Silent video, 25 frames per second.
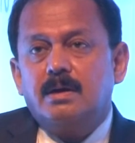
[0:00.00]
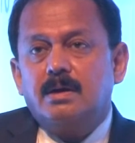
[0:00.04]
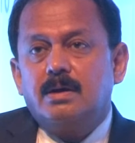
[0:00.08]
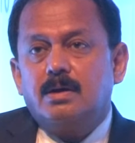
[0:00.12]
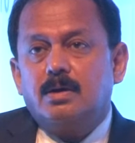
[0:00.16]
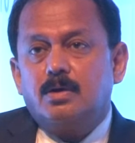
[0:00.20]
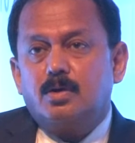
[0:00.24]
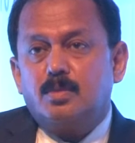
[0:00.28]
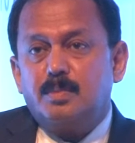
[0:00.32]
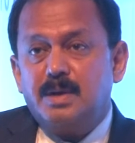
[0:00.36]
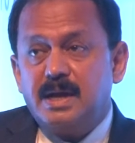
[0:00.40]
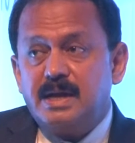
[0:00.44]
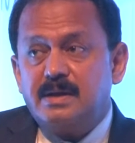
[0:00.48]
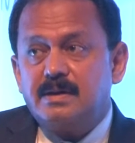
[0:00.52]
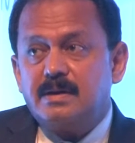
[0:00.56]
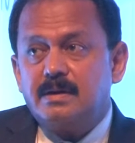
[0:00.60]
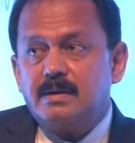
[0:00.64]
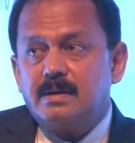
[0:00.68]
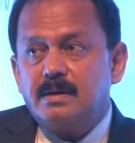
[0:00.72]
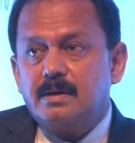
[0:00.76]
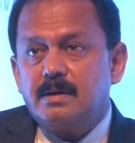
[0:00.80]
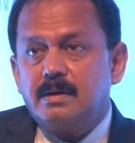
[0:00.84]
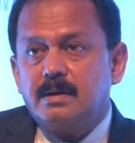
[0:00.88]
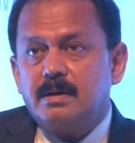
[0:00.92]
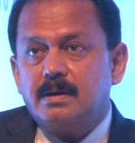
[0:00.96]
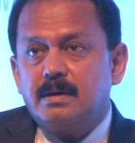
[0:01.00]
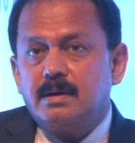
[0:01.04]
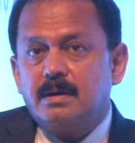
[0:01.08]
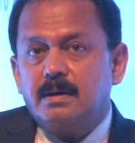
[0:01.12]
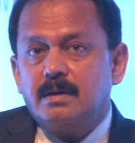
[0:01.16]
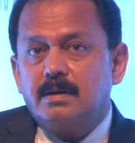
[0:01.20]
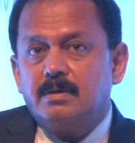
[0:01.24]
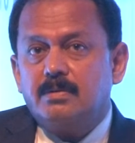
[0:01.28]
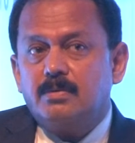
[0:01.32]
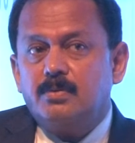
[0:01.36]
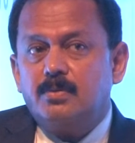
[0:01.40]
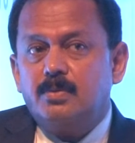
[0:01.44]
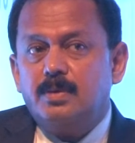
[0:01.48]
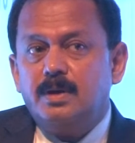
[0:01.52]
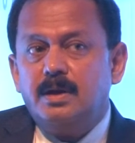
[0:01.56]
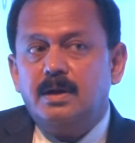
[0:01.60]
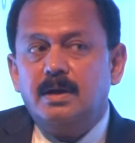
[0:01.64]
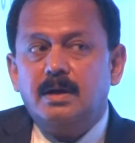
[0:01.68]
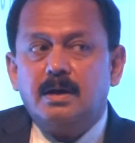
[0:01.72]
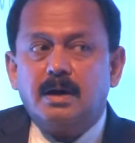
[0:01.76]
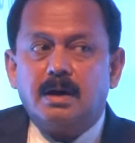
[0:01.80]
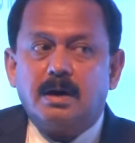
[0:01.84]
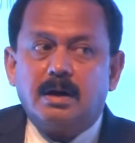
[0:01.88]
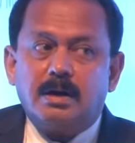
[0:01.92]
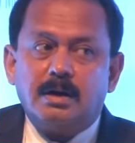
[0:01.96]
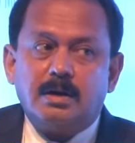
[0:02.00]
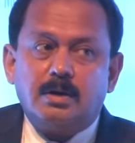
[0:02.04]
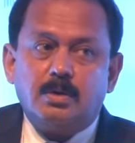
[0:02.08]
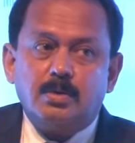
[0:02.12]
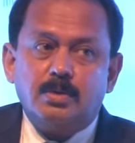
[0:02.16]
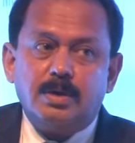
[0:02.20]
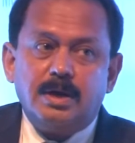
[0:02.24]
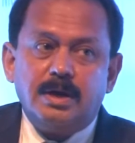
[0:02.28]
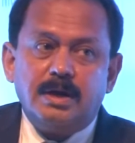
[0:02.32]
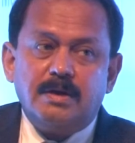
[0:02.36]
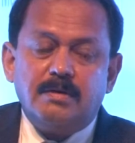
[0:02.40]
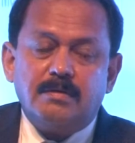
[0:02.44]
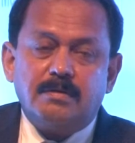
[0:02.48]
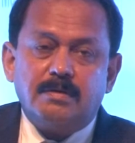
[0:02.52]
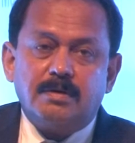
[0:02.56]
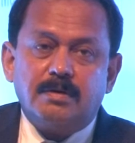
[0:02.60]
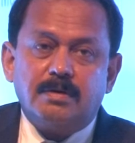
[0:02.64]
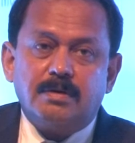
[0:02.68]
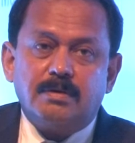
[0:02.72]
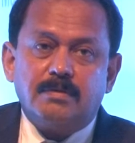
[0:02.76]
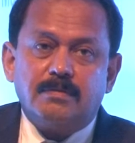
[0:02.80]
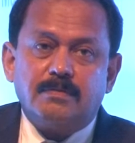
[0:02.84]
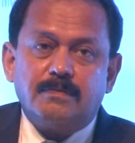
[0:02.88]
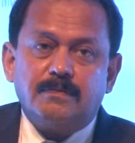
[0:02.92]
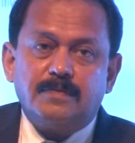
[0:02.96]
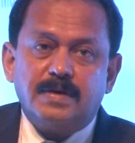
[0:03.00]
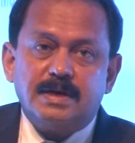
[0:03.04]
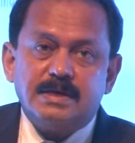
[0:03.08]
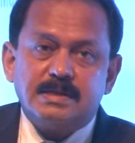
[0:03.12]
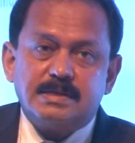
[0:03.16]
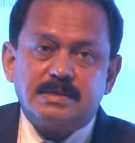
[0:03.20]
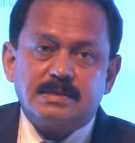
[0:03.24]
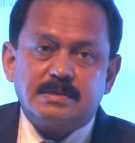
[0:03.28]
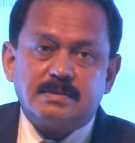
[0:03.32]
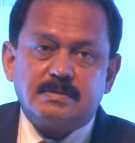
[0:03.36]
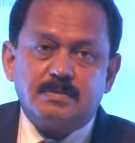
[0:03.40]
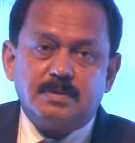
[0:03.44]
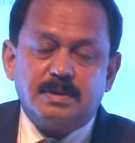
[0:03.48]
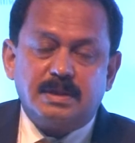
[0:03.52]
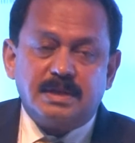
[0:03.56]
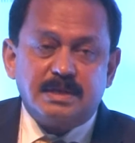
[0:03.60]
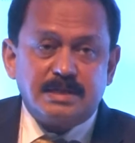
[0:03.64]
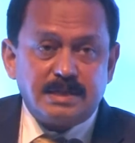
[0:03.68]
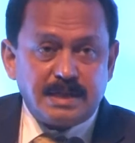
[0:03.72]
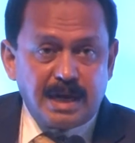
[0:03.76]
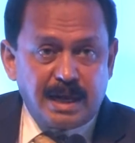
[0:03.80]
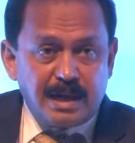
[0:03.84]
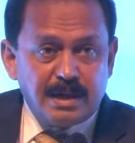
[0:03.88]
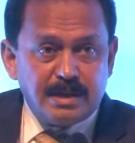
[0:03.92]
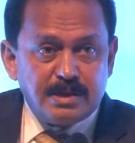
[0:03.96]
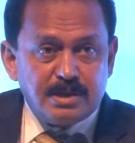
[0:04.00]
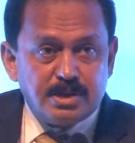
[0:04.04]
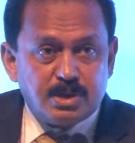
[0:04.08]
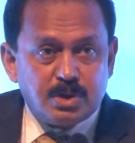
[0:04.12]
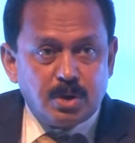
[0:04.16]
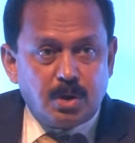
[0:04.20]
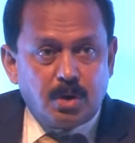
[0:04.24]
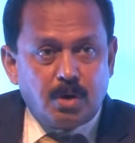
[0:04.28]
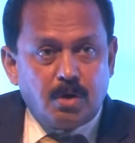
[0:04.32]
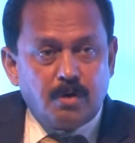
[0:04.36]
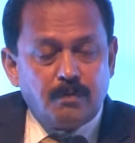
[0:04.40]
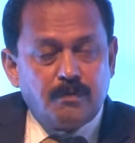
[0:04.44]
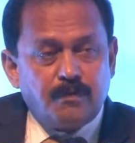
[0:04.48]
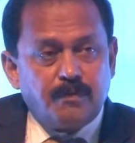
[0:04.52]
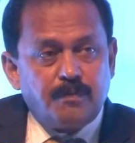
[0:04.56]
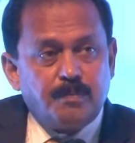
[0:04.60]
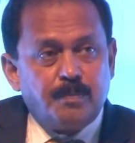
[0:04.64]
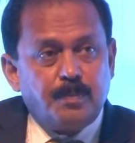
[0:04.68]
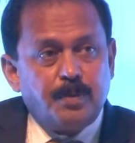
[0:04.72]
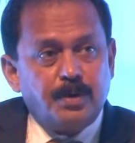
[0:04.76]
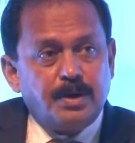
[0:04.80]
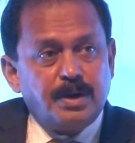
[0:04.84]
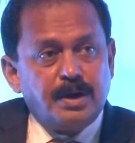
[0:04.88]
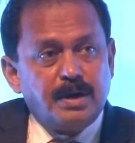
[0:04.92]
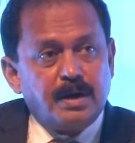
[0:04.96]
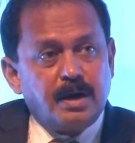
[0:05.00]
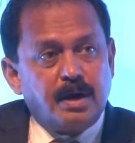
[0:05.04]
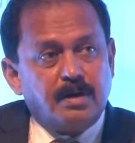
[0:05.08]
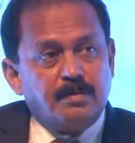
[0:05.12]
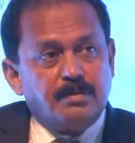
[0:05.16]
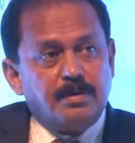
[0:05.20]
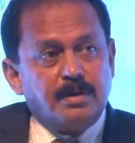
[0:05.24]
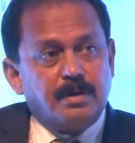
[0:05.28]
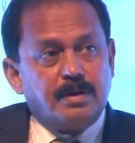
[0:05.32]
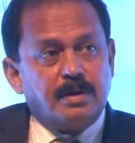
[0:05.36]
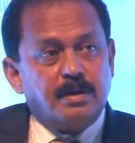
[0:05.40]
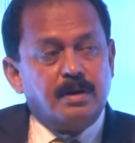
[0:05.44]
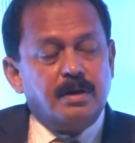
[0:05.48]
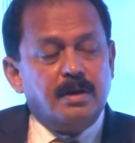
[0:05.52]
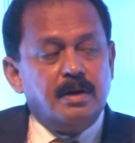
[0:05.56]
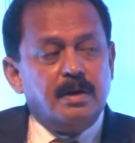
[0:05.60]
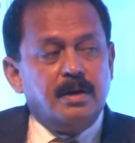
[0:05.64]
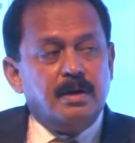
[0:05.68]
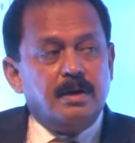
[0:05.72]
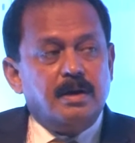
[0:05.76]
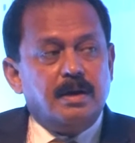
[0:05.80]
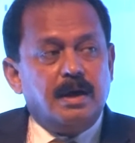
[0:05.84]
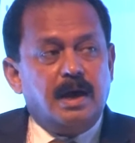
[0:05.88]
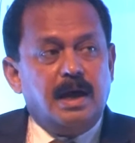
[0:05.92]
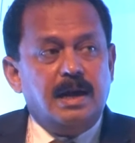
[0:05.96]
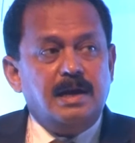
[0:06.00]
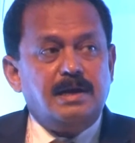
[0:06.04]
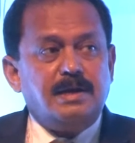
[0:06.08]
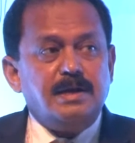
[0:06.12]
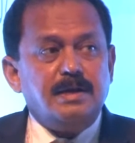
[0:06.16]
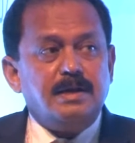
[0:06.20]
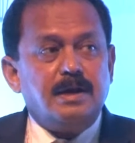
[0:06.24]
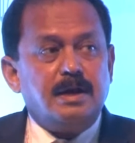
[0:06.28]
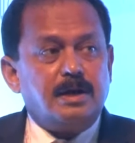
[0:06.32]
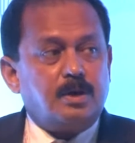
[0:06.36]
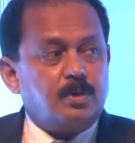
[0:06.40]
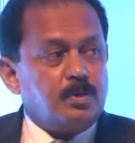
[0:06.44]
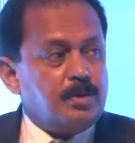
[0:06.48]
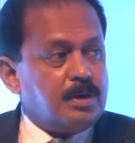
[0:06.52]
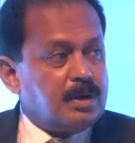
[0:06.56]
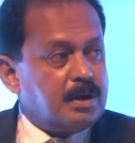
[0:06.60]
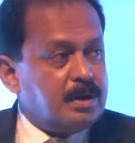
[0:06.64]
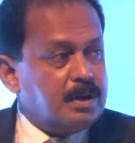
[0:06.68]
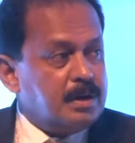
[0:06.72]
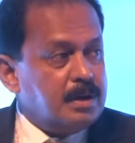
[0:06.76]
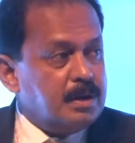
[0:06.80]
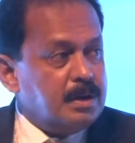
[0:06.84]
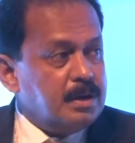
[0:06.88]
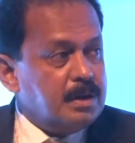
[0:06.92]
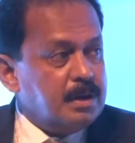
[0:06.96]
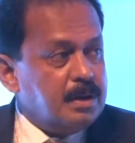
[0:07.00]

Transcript: automated, we are today faced with the challenge of putting our LT network